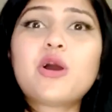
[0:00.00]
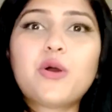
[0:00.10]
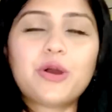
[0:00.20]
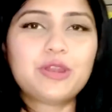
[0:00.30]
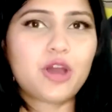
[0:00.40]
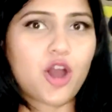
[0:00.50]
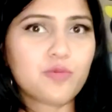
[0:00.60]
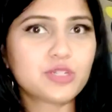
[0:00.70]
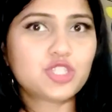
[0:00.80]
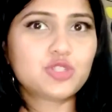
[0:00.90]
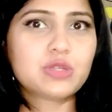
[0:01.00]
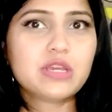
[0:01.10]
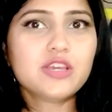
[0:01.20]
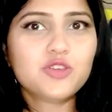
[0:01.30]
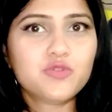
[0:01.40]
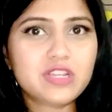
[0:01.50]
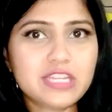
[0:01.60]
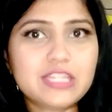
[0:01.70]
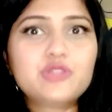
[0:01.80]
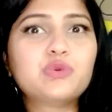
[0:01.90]
how much you will need
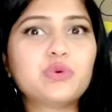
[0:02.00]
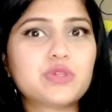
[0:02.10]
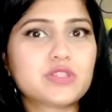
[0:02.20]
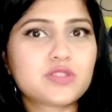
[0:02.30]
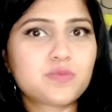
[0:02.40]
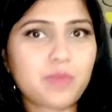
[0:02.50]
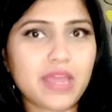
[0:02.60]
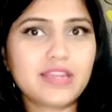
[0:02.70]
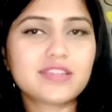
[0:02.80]
to spend